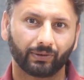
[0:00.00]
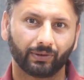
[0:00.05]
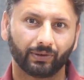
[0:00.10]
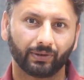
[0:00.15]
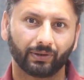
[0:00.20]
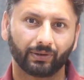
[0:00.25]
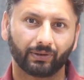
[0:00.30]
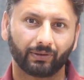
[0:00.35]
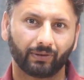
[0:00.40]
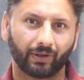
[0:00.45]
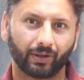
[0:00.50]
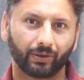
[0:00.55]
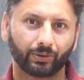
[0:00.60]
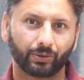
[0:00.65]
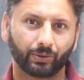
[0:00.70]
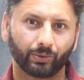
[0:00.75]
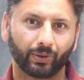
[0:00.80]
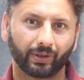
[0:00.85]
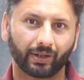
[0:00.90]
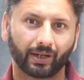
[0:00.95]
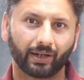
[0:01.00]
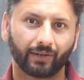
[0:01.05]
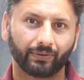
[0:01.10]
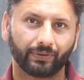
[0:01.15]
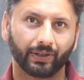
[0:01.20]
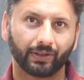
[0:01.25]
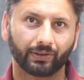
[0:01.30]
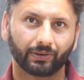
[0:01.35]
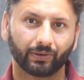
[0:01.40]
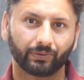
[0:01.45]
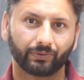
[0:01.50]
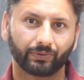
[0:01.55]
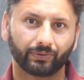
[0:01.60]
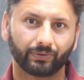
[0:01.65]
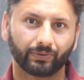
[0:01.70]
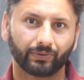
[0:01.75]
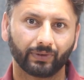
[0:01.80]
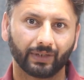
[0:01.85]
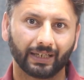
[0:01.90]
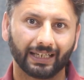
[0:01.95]
around 2.5 years of
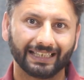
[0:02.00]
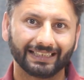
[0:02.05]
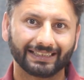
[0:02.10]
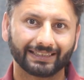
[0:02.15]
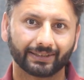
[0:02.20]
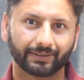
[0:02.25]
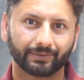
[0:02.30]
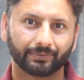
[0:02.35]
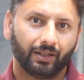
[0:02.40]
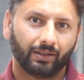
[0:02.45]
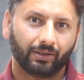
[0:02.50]
age.